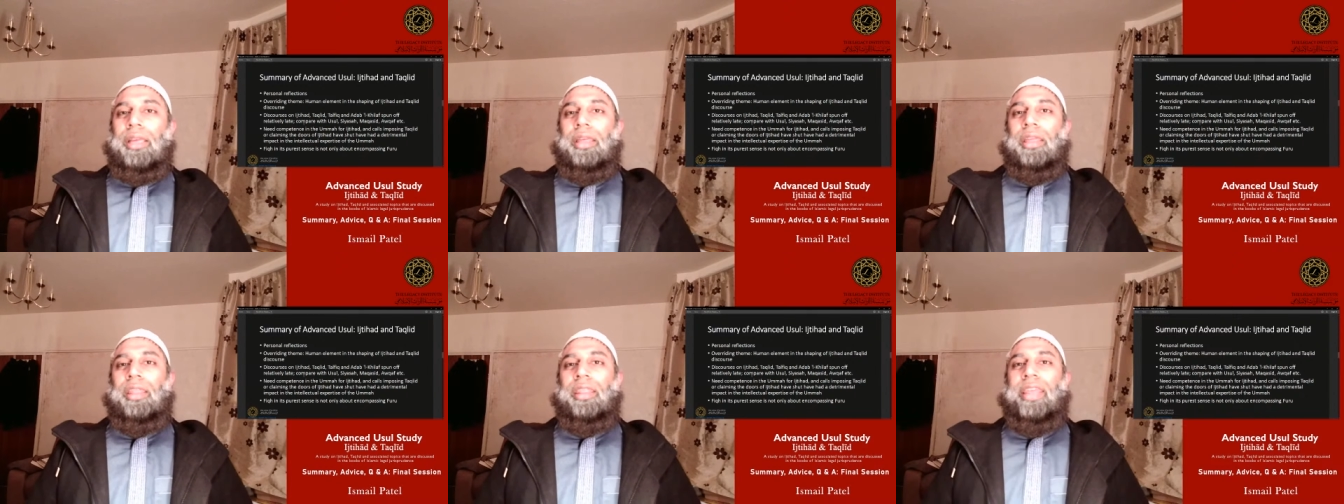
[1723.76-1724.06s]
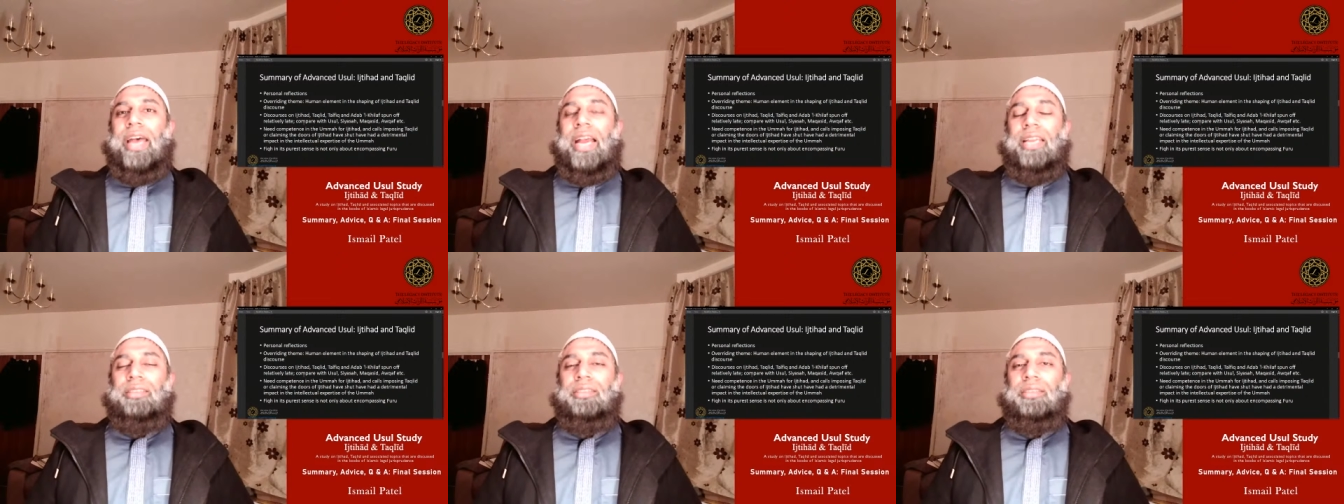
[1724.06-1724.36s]

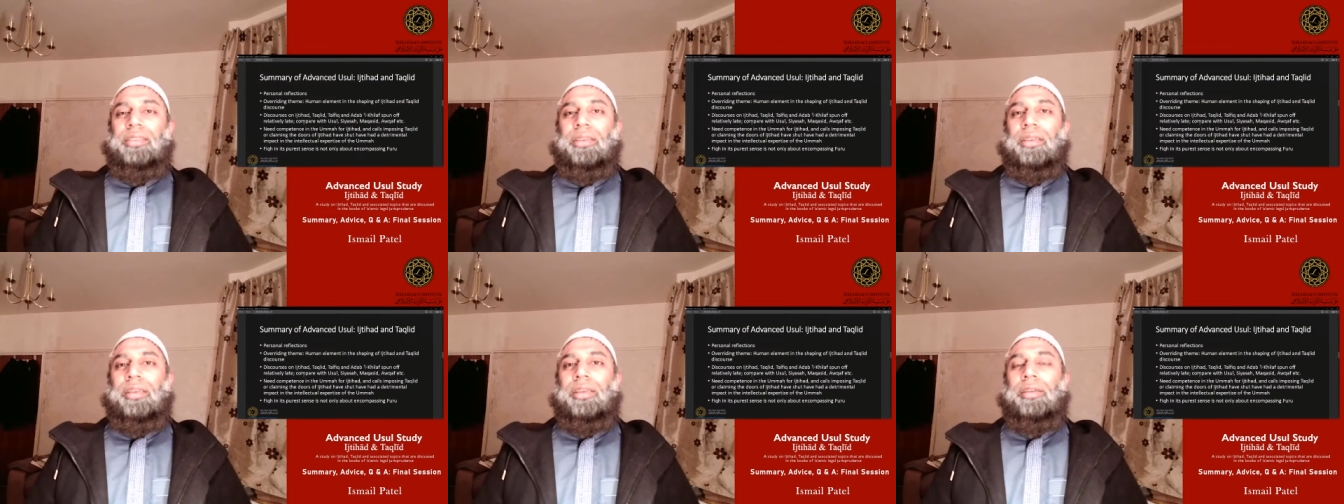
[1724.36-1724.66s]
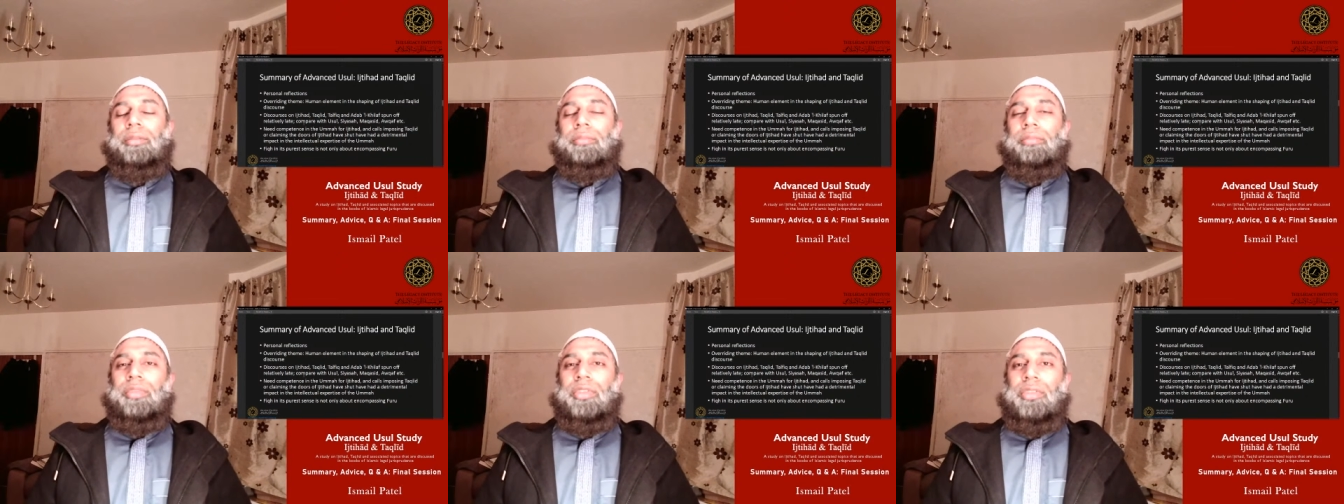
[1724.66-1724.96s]
that
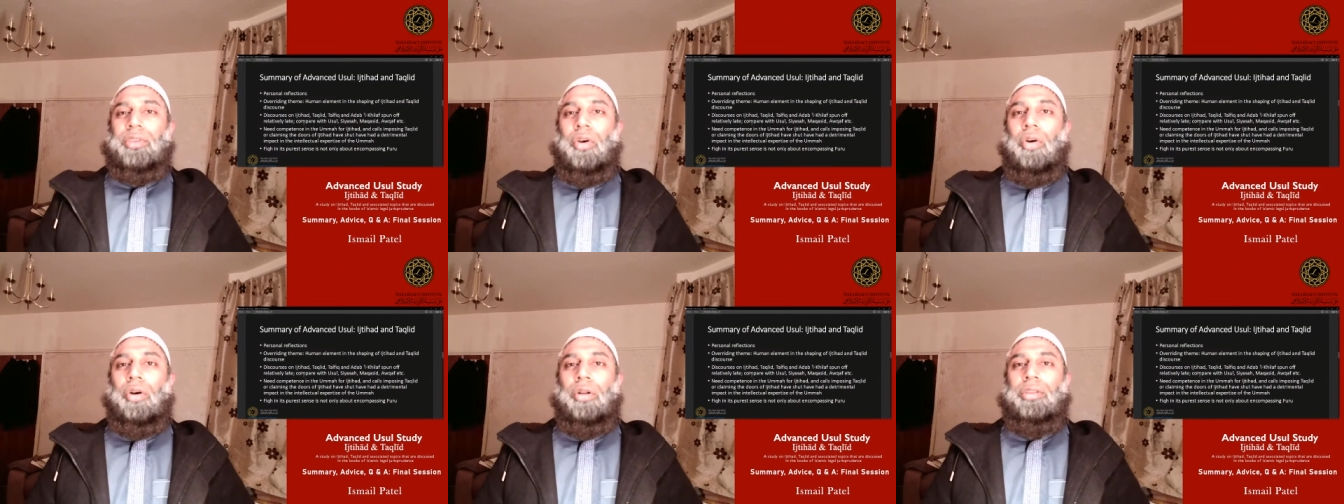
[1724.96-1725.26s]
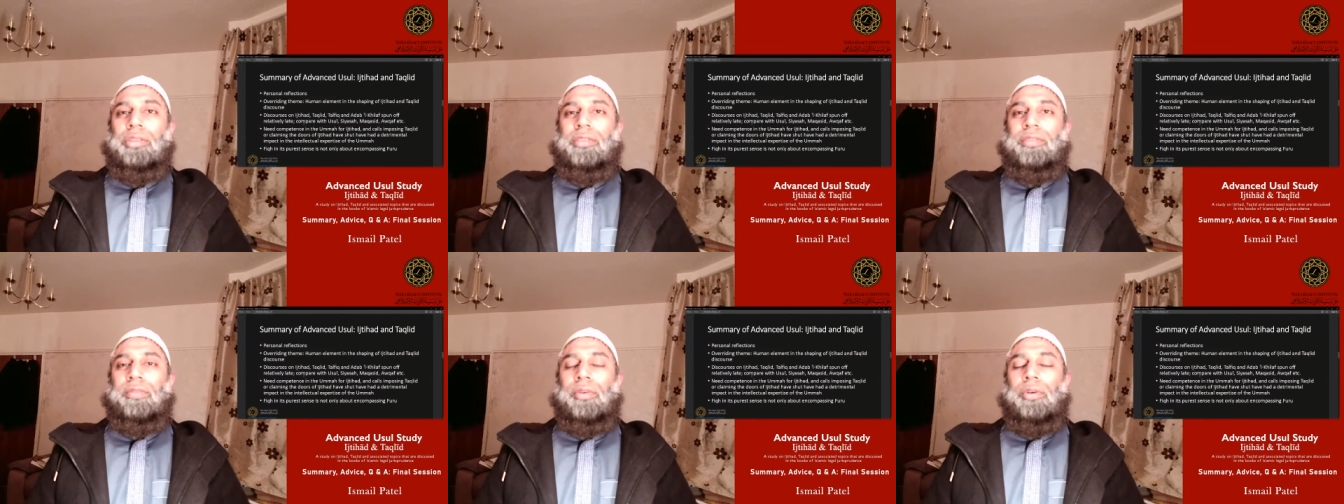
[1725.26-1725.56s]

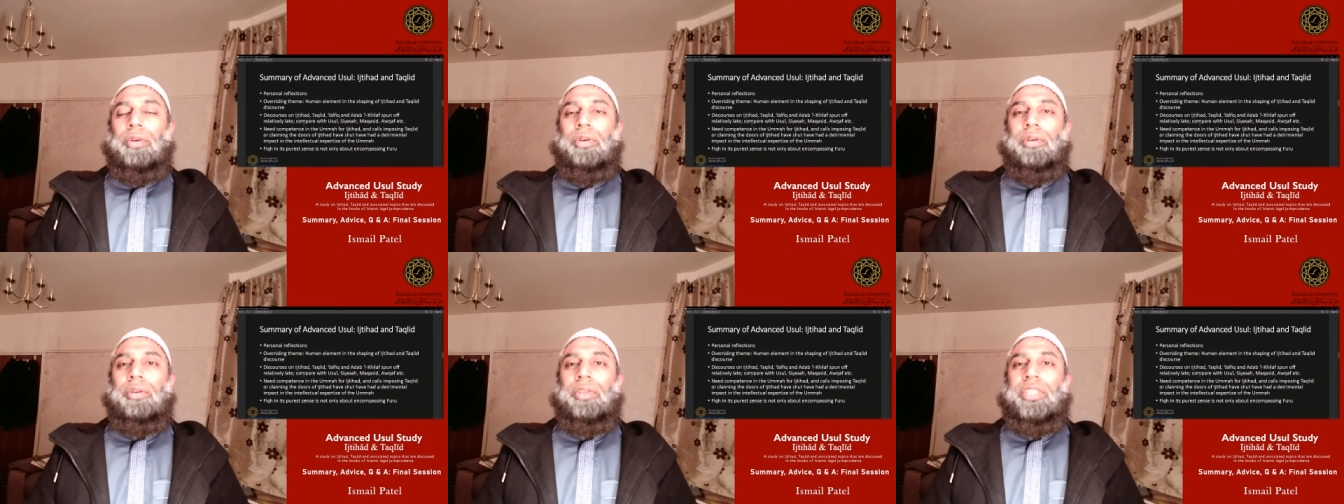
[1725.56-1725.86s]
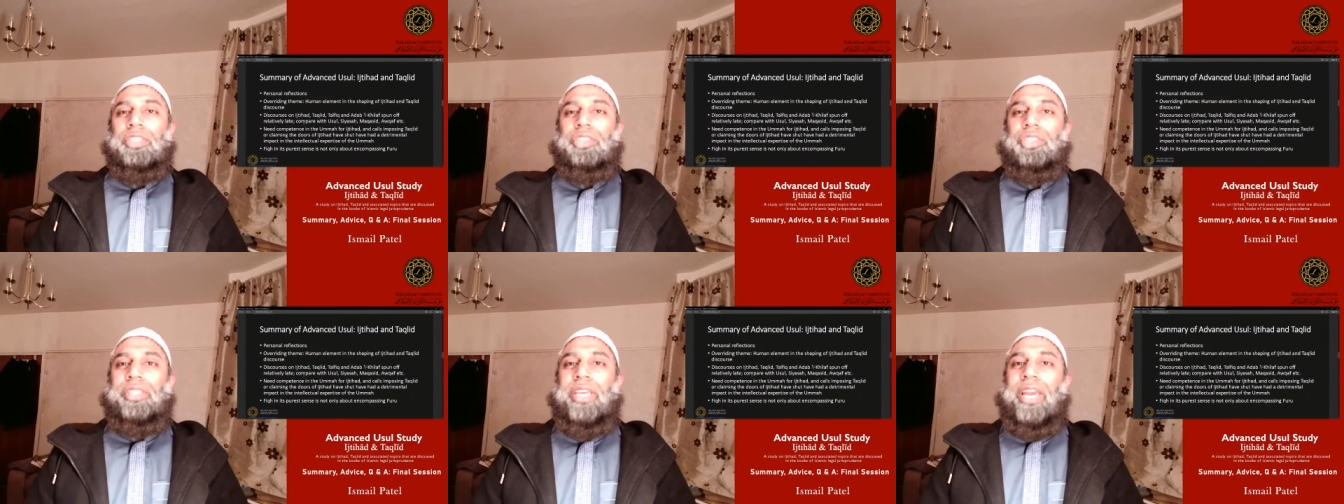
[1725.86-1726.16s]
calls for
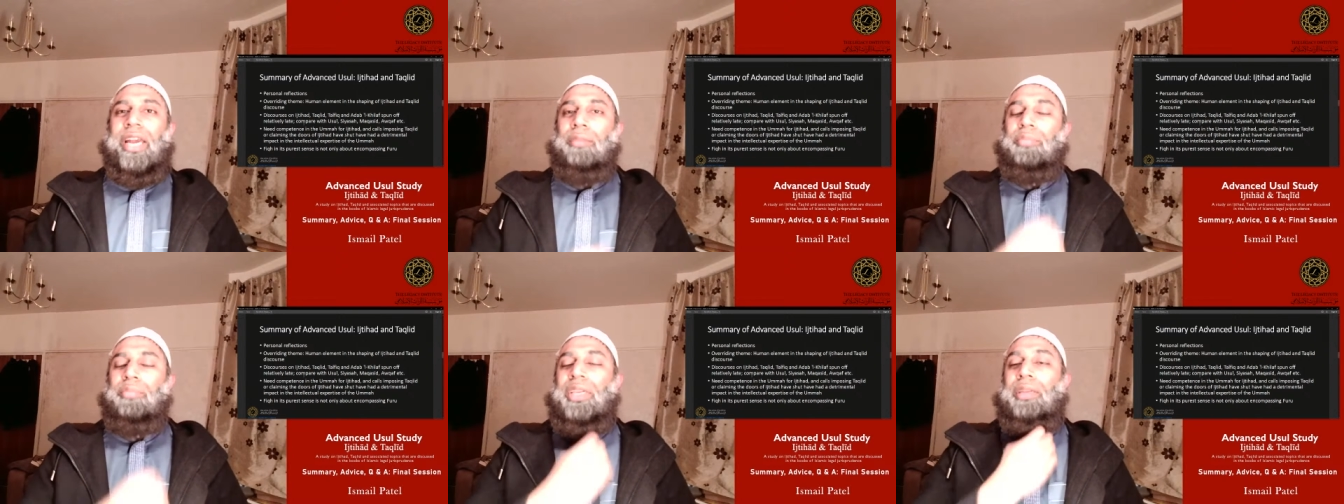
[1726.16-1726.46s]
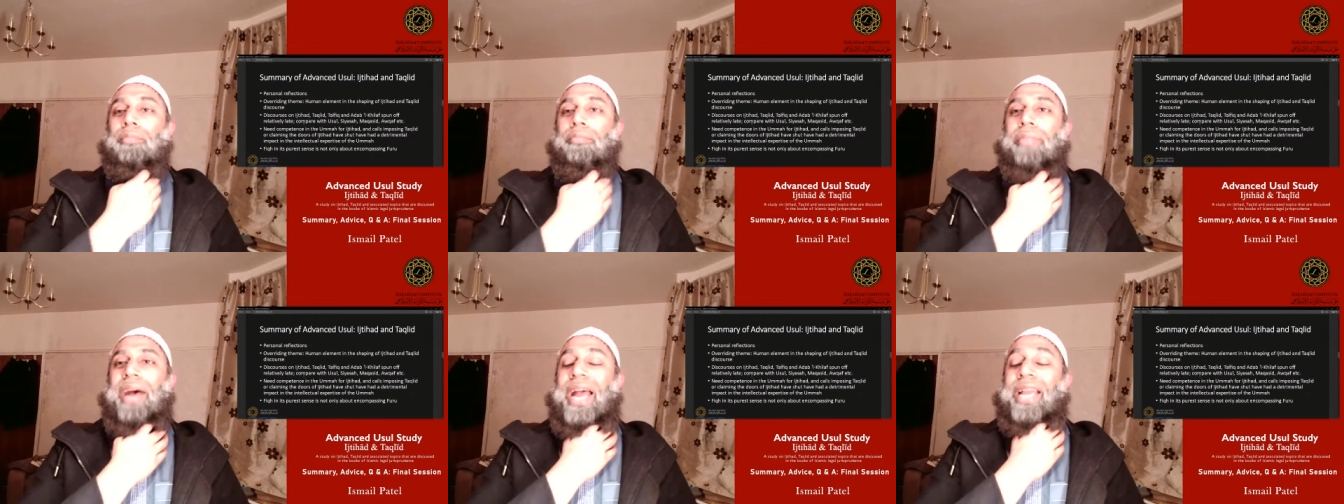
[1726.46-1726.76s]
ijtihad
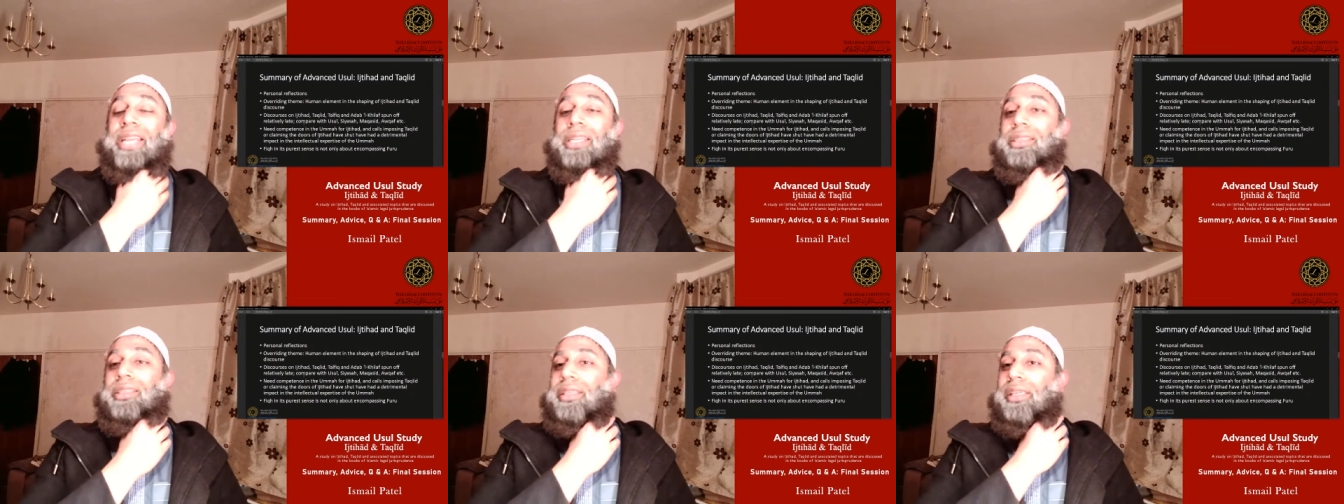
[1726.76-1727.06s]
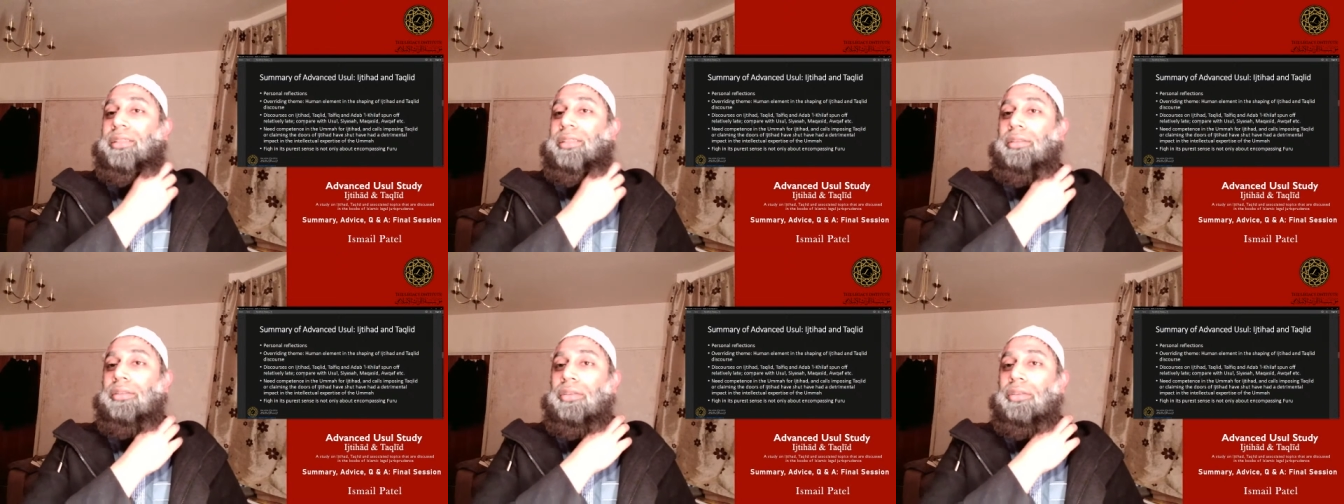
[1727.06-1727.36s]
being banned
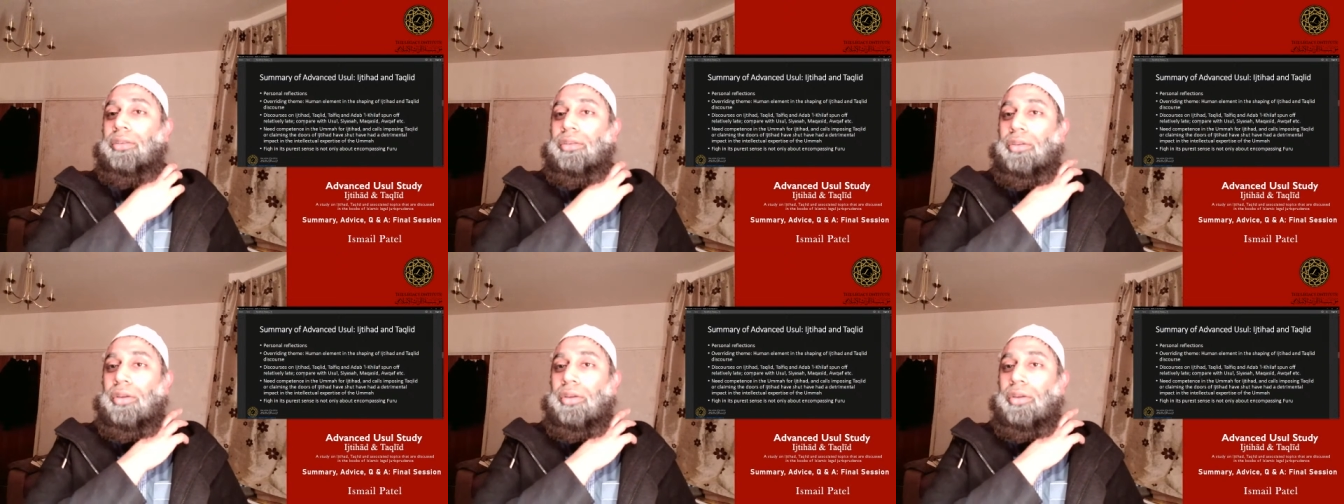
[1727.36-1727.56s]
and